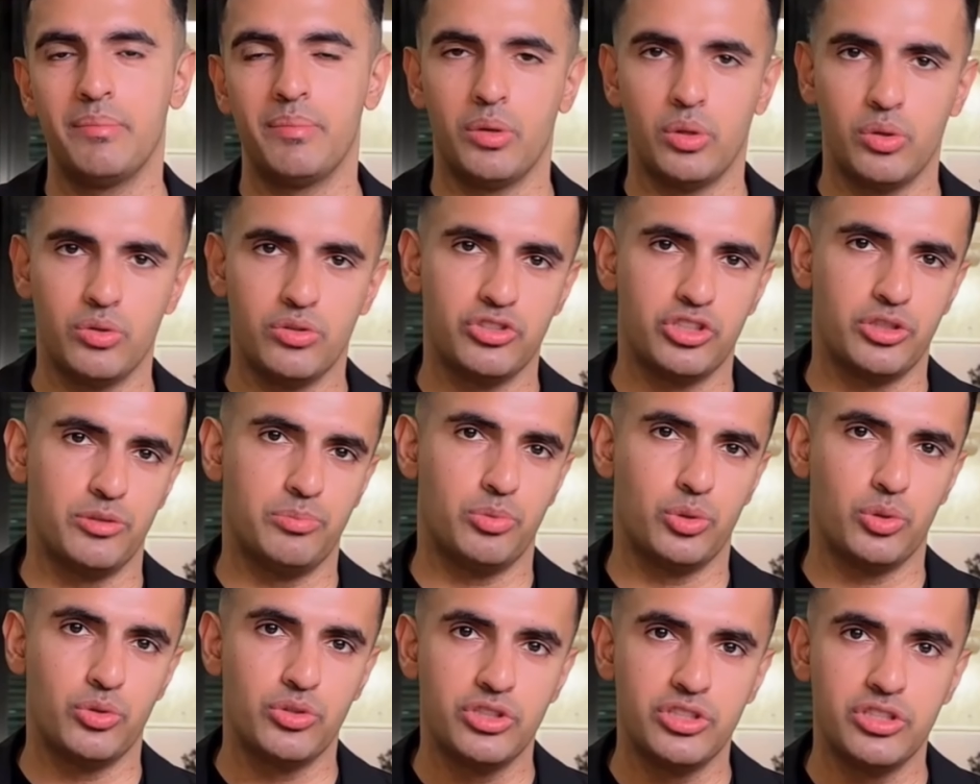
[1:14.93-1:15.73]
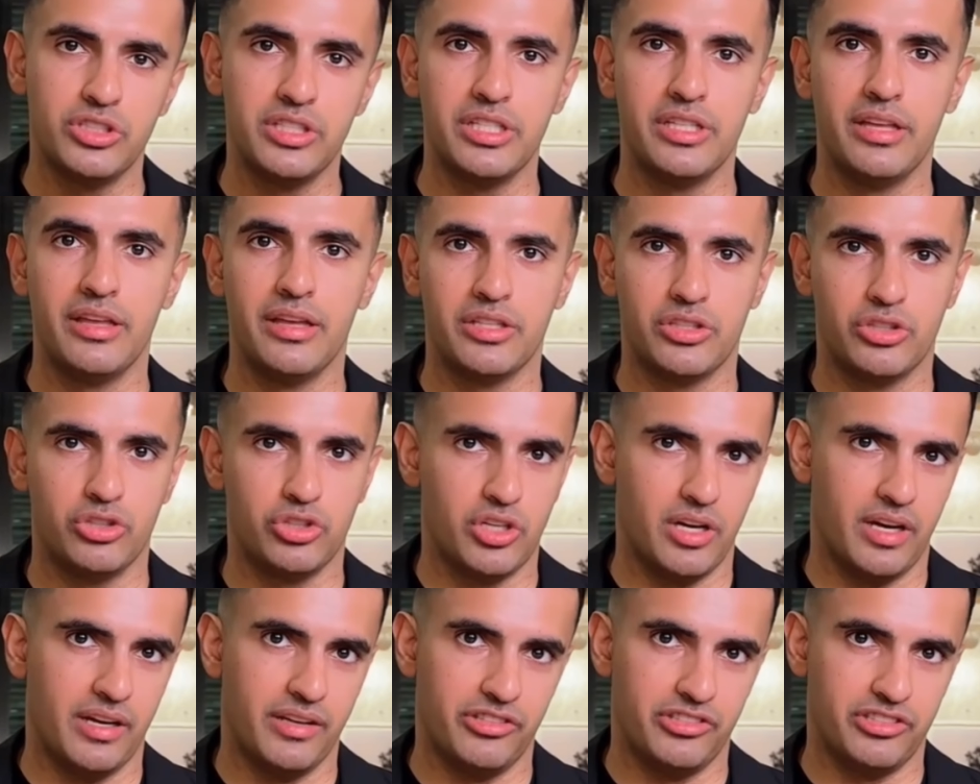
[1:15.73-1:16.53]
most importantly, it
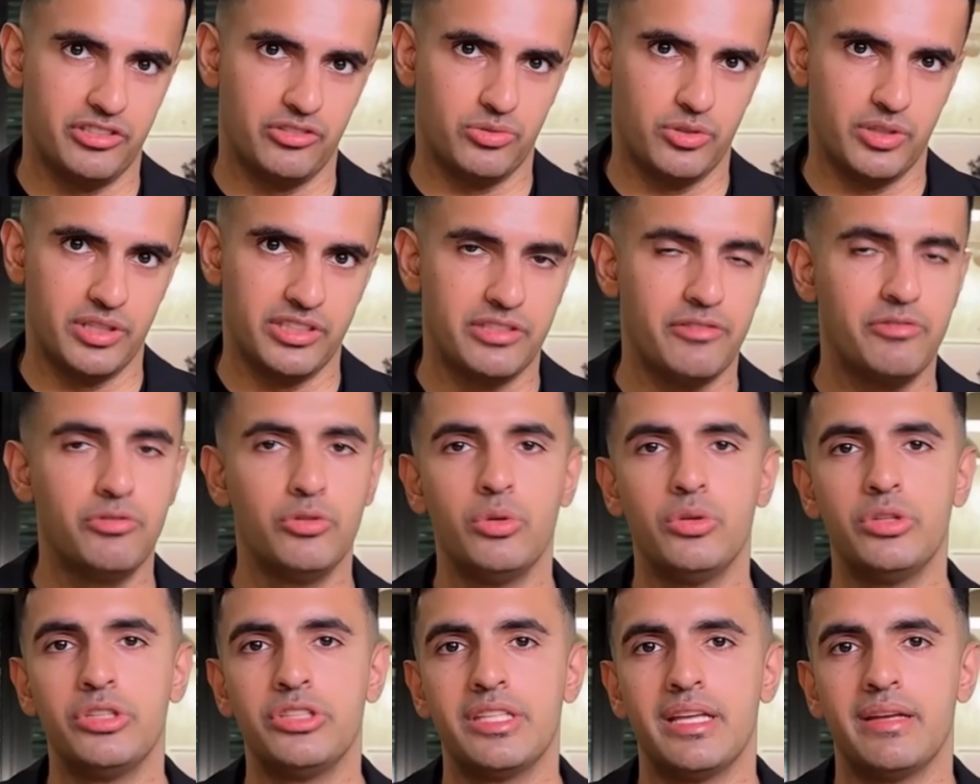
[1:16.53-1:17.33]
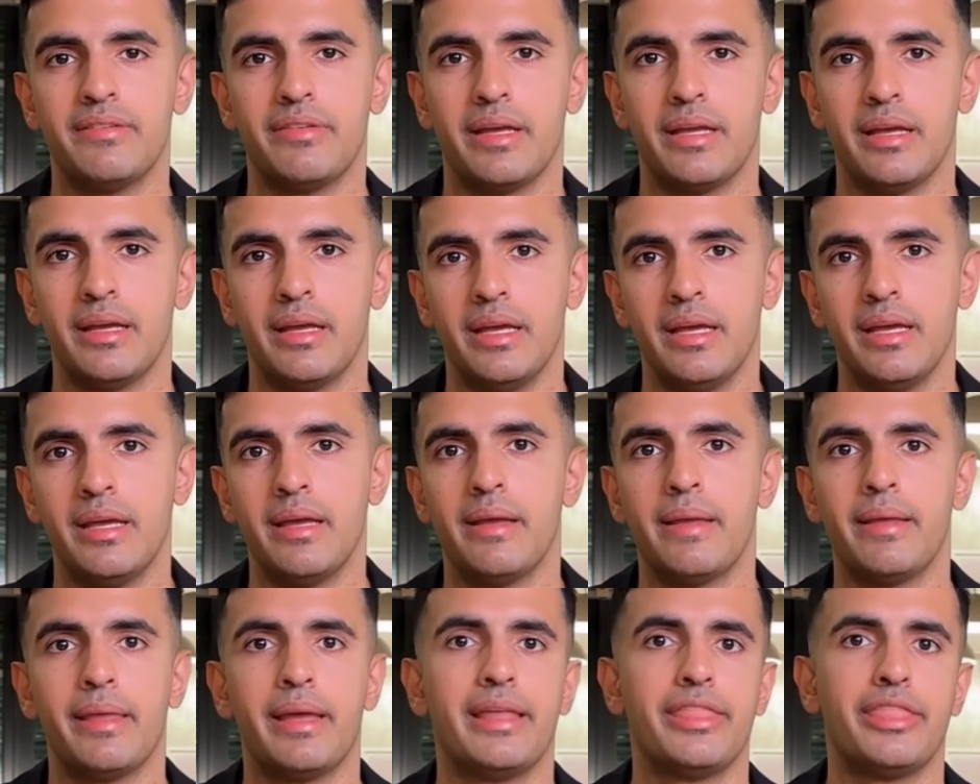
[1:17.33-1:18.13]
runs 24/7.
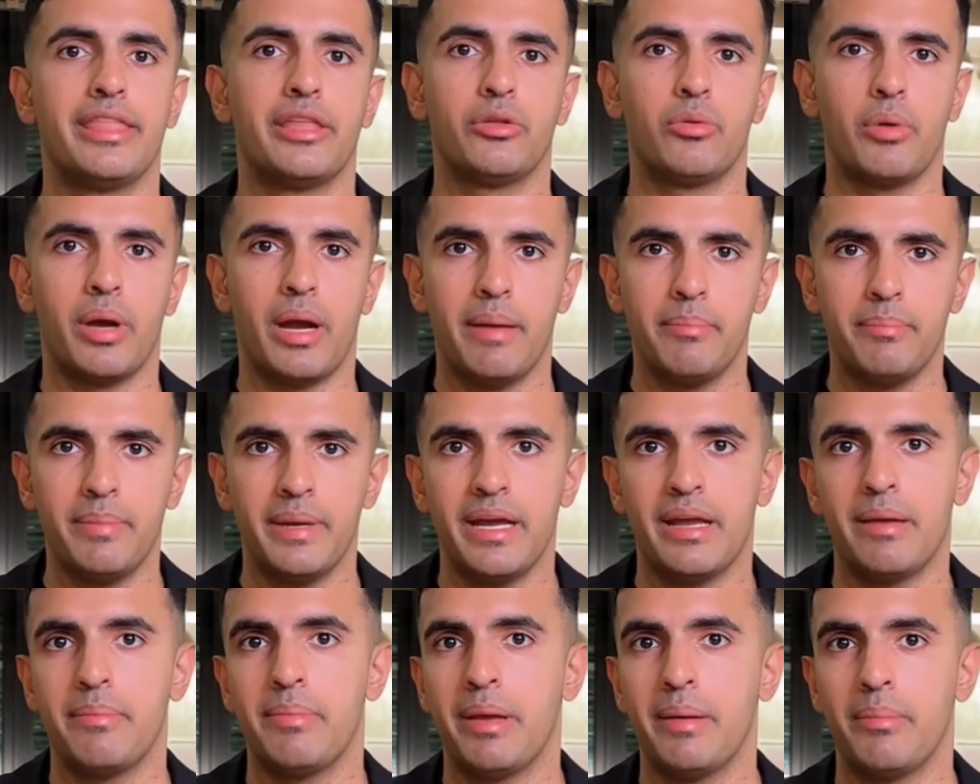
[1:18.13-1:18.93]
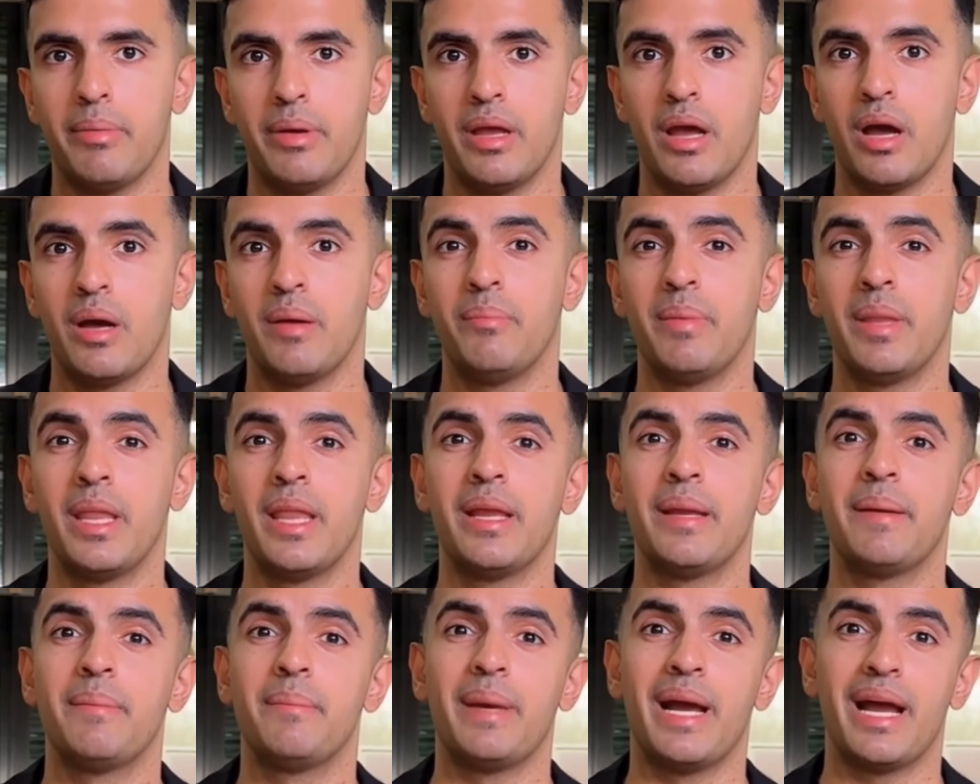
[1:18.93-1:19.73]
This is why many people are
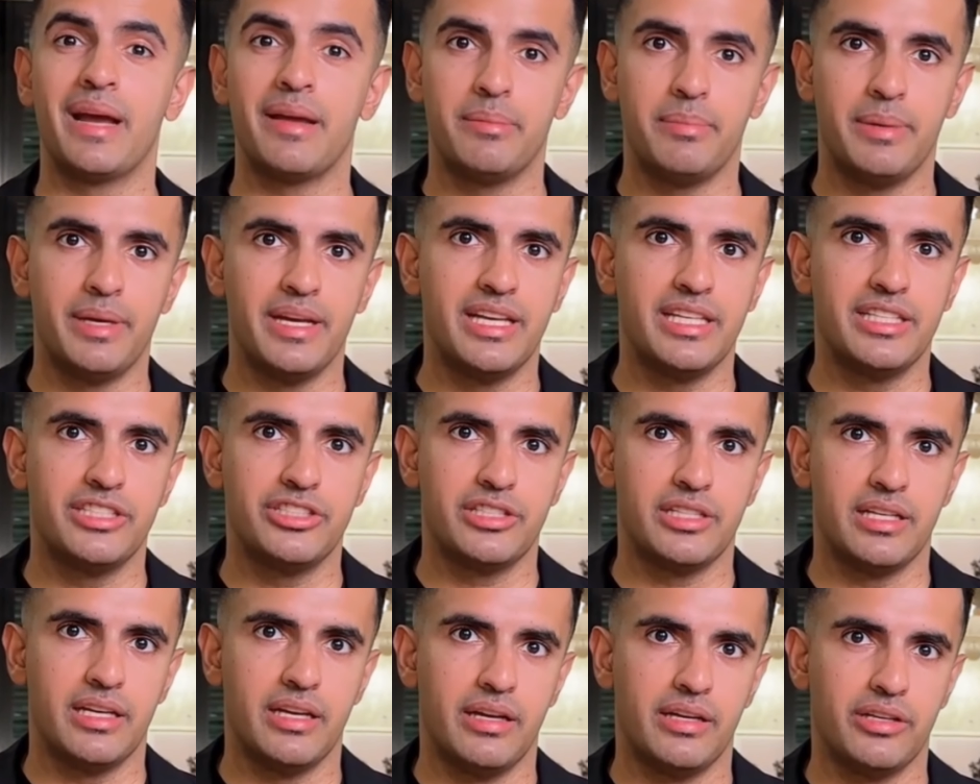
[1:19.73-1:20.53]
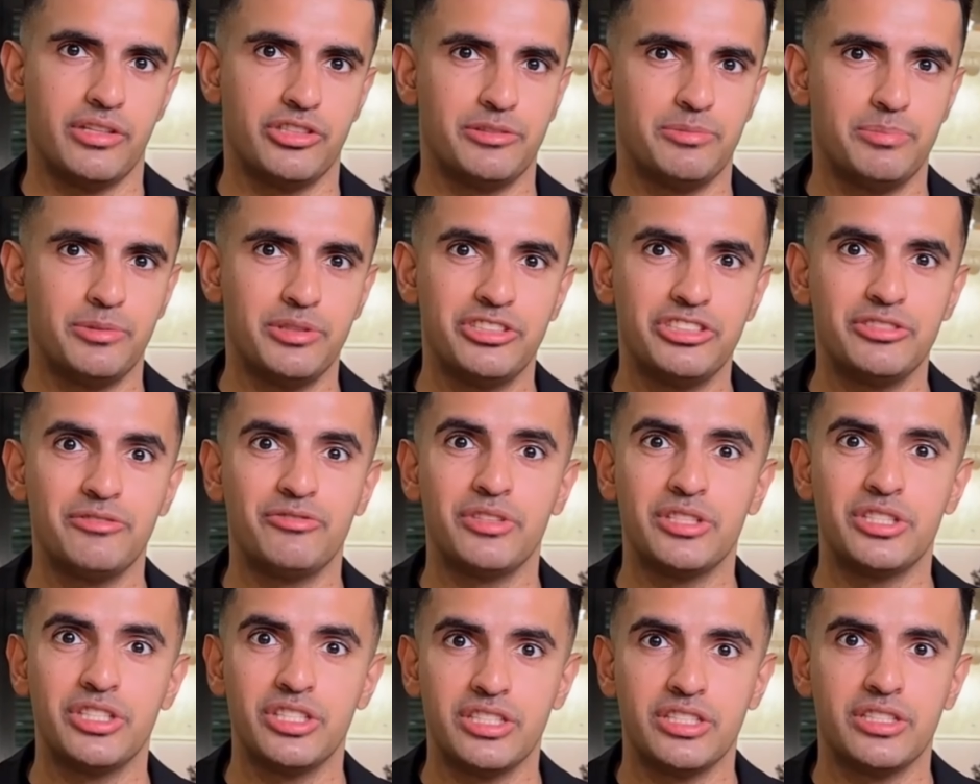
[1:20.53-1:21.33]
buying Mac Minis
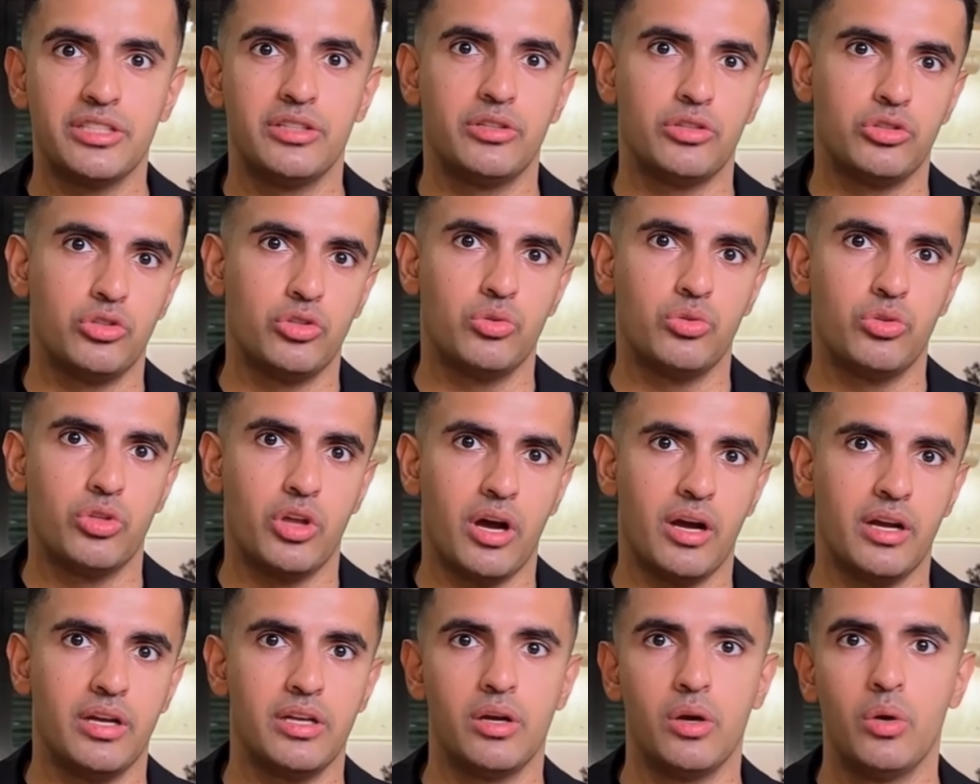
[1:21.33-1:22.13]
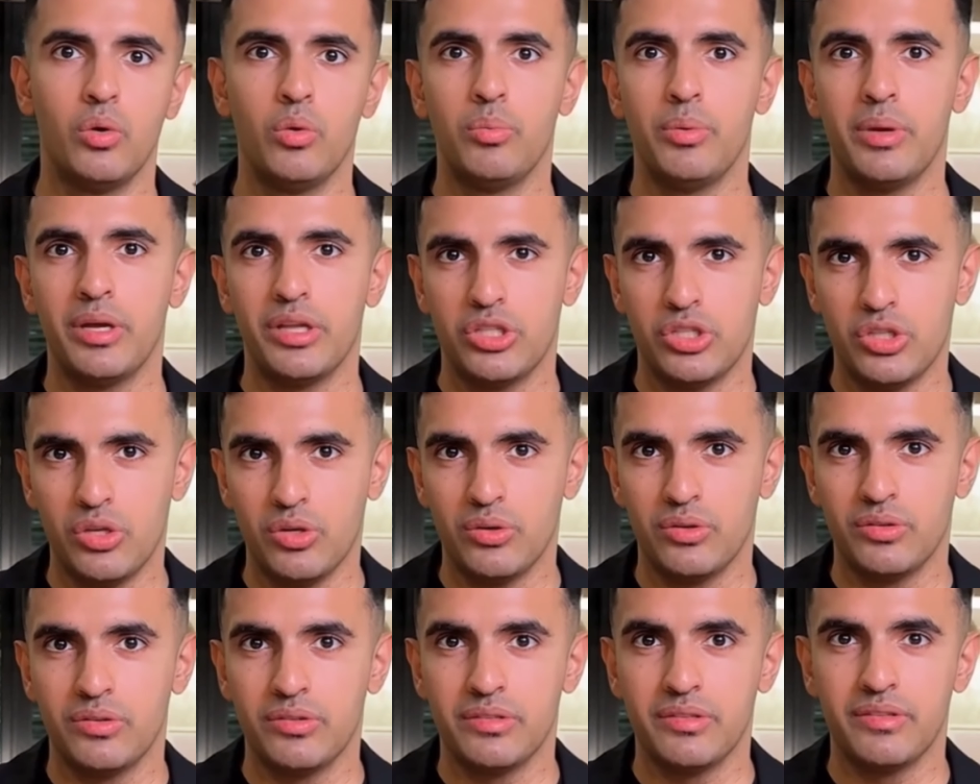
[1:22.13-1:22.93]
specifically to run
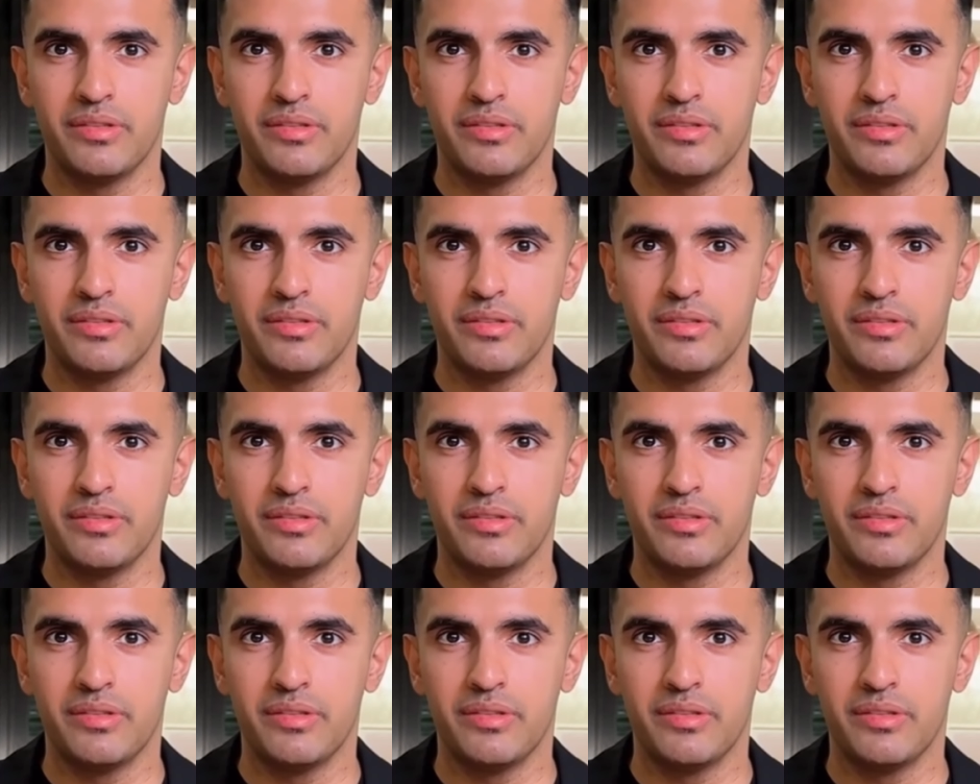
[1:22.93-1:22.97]
OpenClaw.